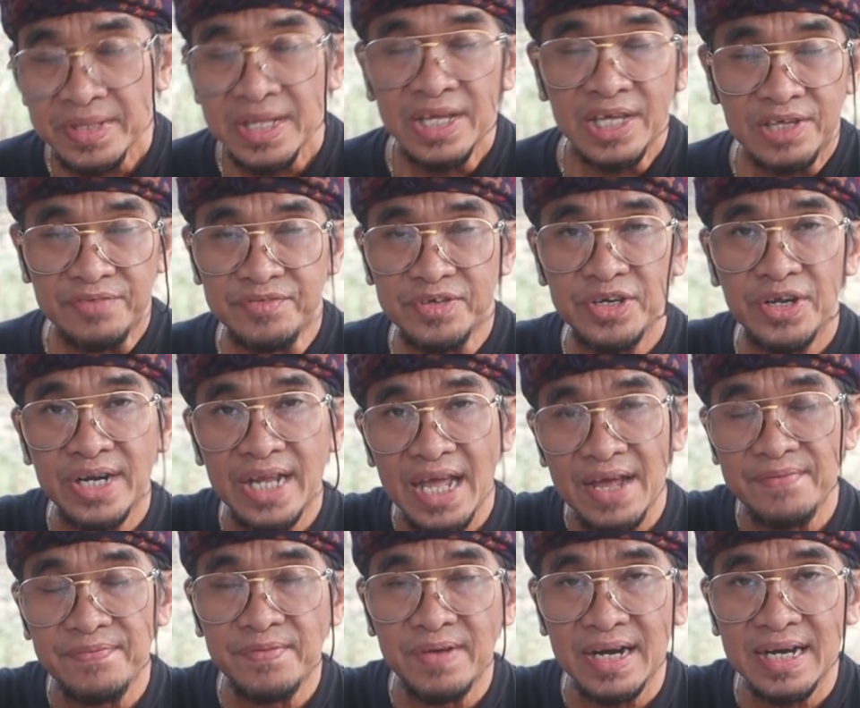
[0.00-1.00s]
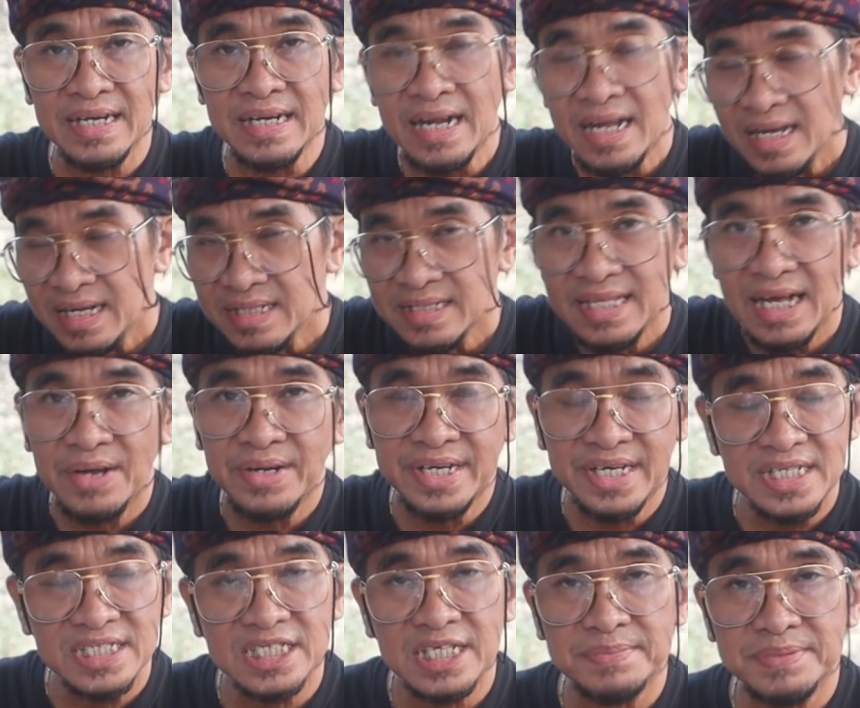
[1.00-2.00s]
If you don't have one, down in the
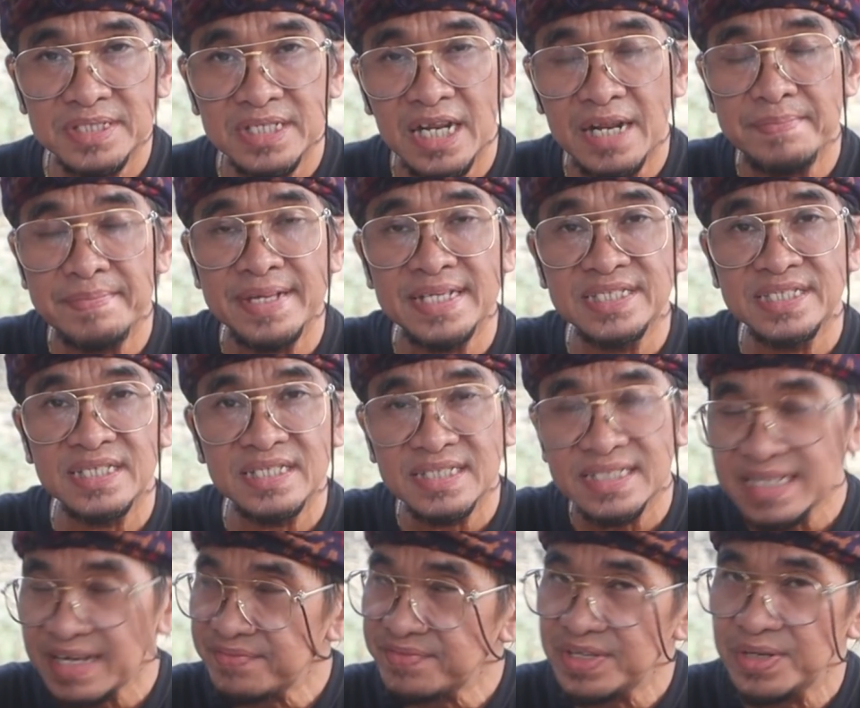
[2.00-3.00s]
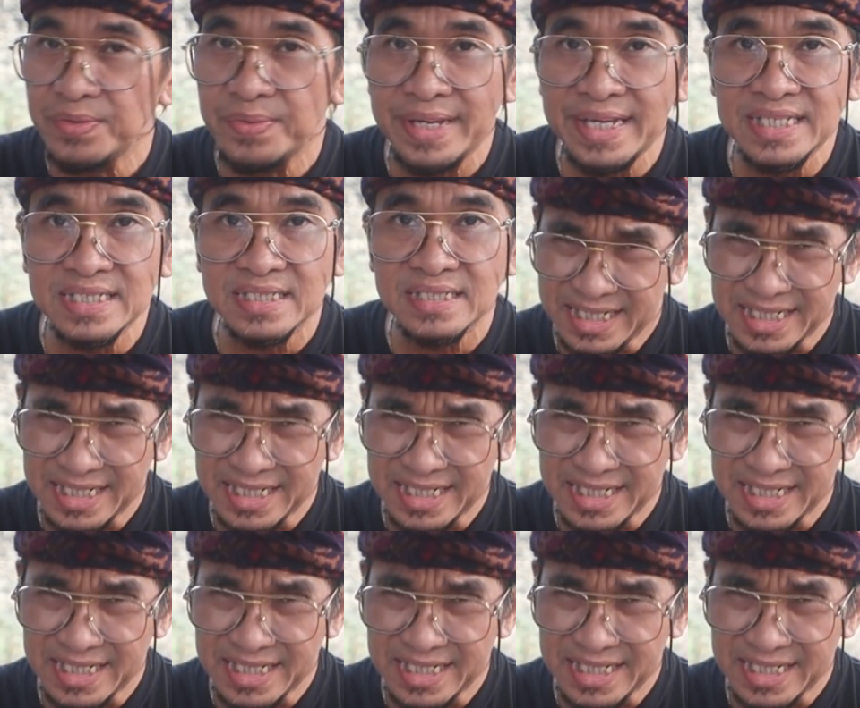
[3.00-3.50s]
description I mentioned Safety Wings.